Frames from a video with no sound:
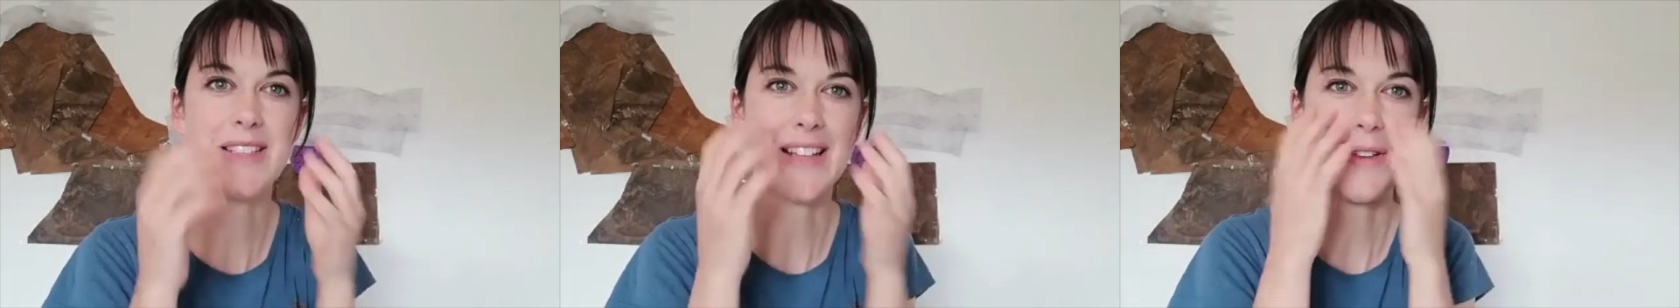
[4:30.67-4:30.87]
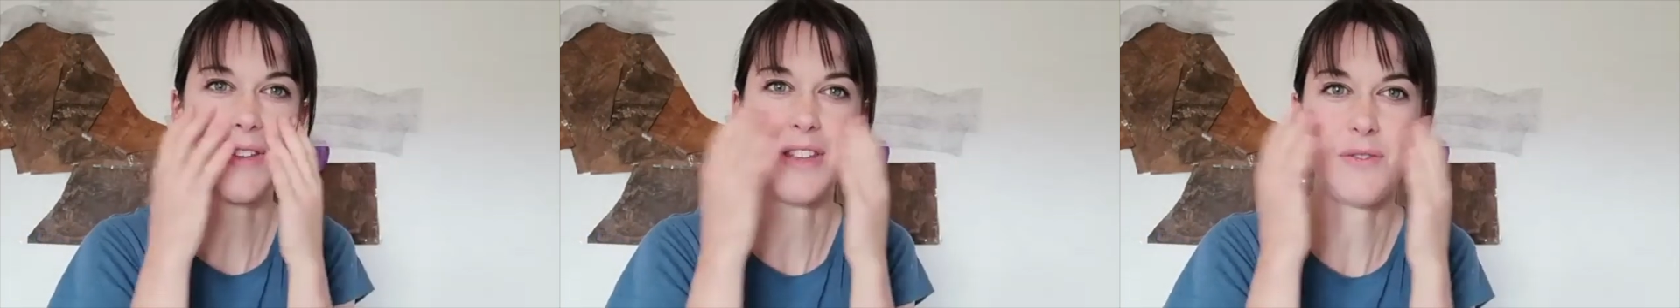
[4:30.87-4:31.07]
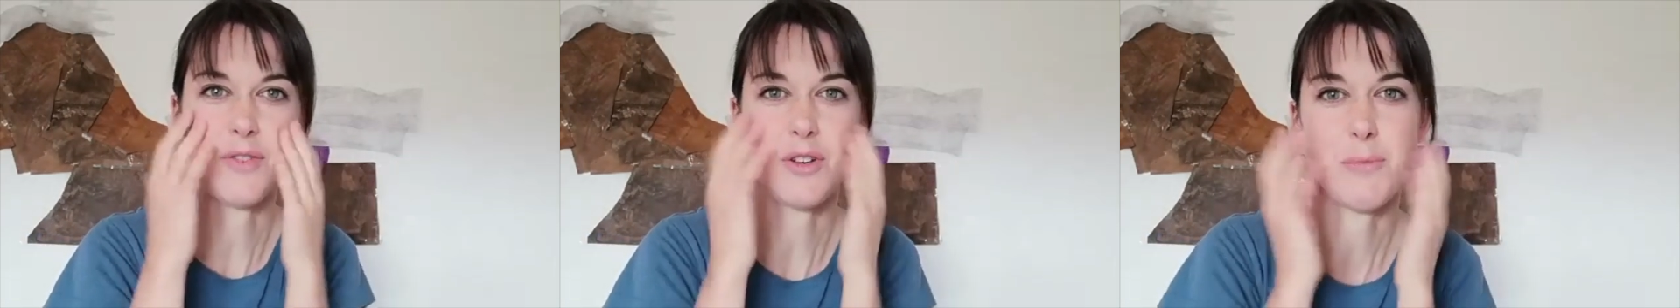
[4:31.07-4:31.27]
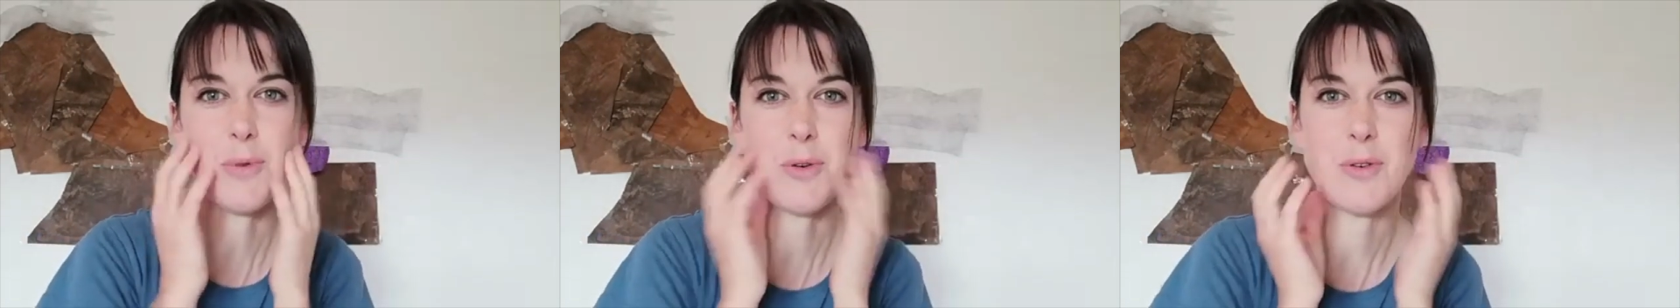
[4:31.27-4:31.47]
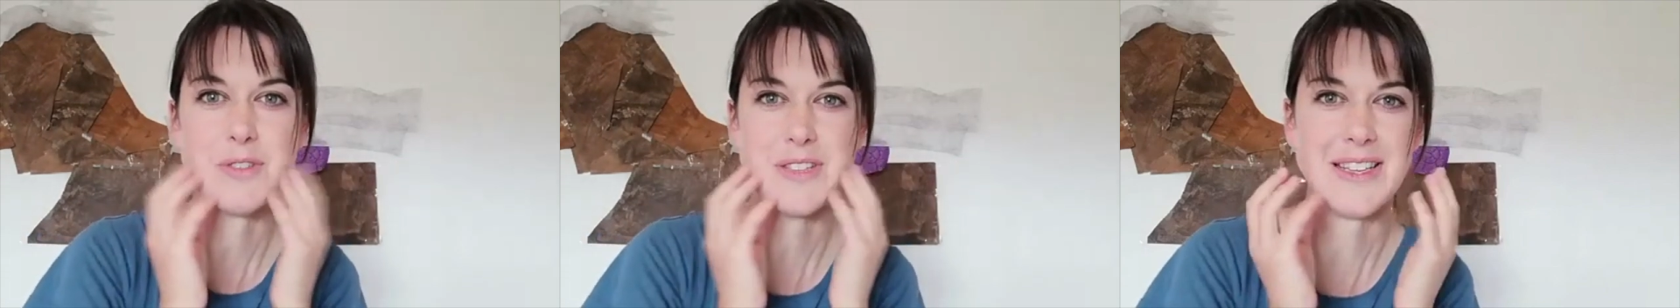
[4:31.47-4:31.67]
Like you've got
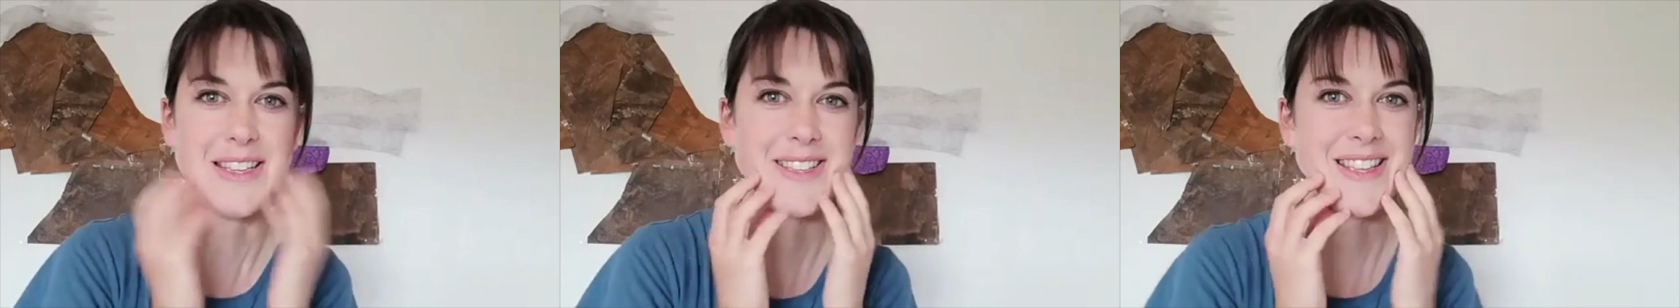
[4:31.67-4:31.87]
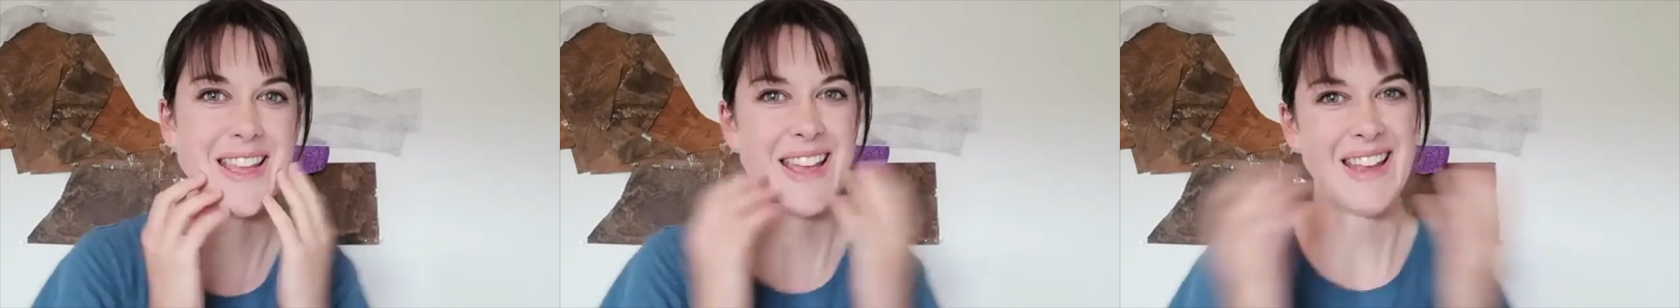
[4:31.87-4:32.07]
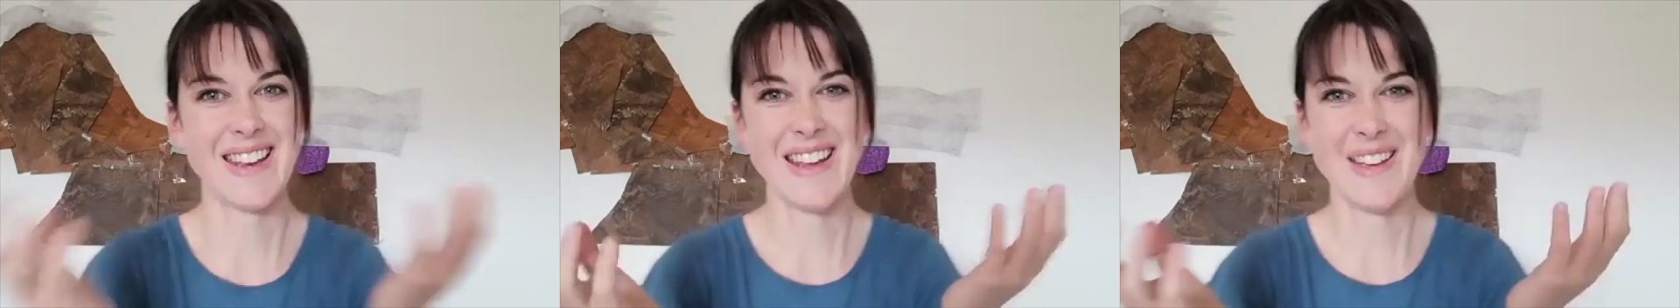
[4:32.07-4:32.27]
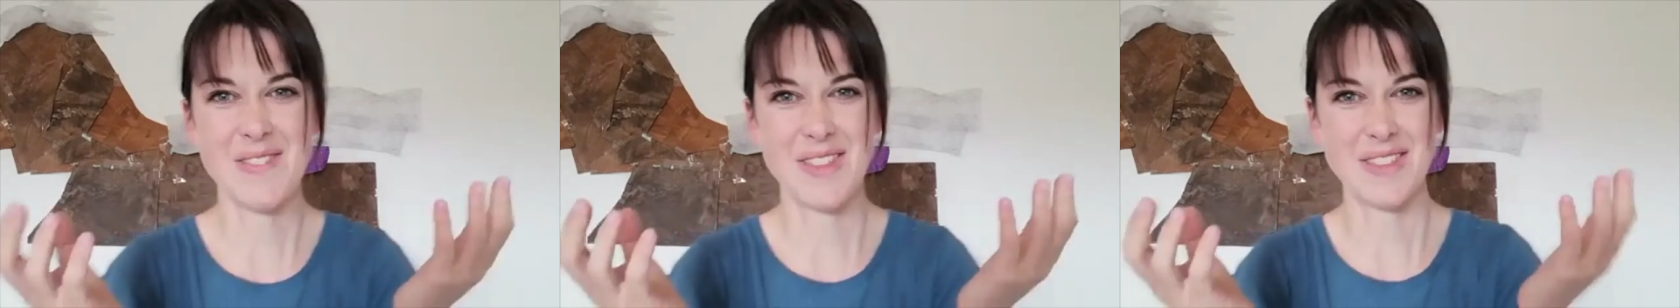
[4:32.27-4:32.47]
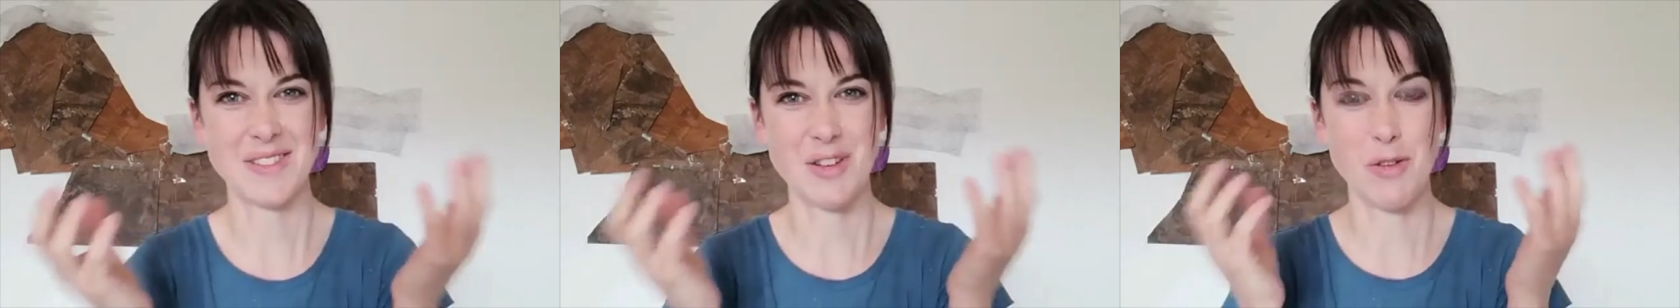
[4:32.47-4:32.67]
pores in your skin,
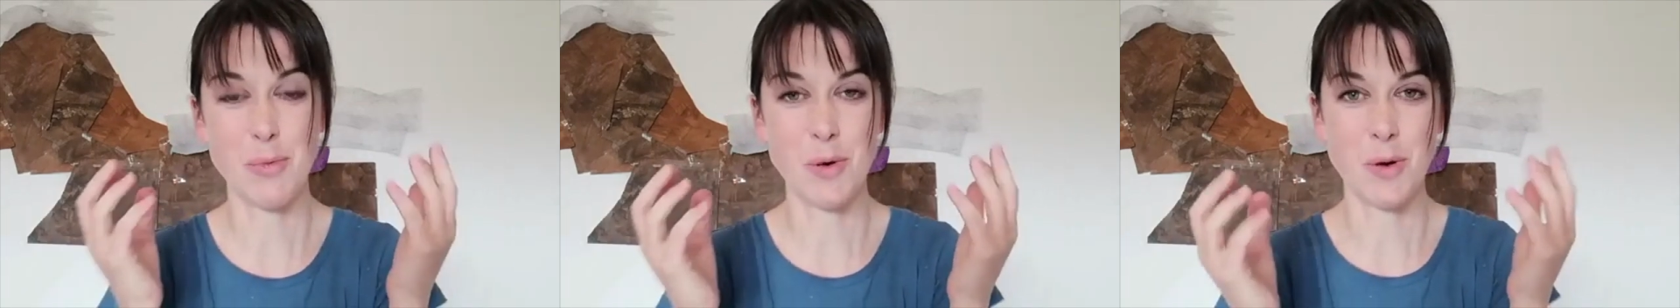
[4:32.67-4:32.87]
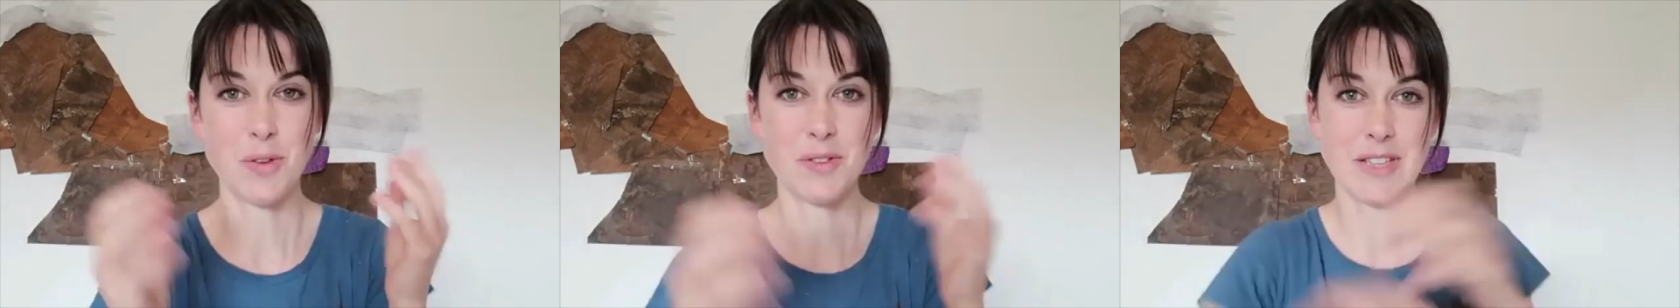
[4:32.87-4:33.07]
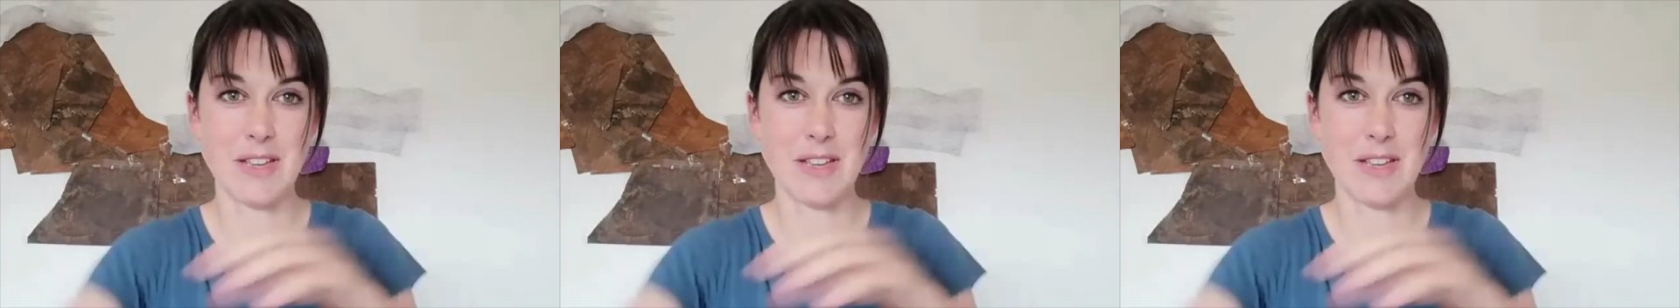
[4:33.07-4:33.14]
everything's got pores,